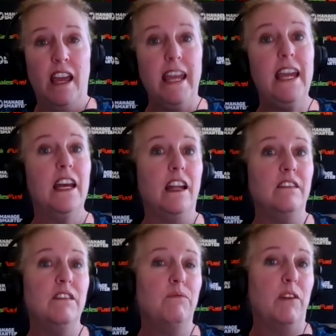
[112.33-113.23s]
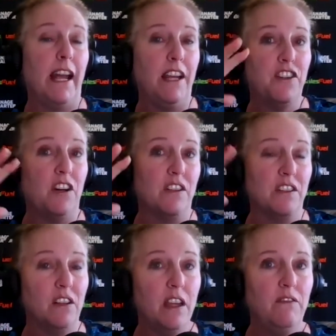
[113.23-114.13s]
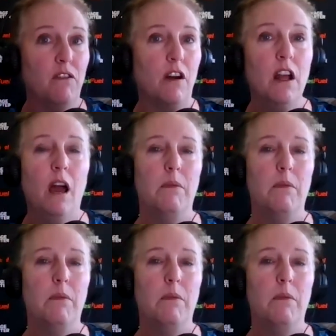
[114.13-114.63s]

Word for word: and what HR is looking for.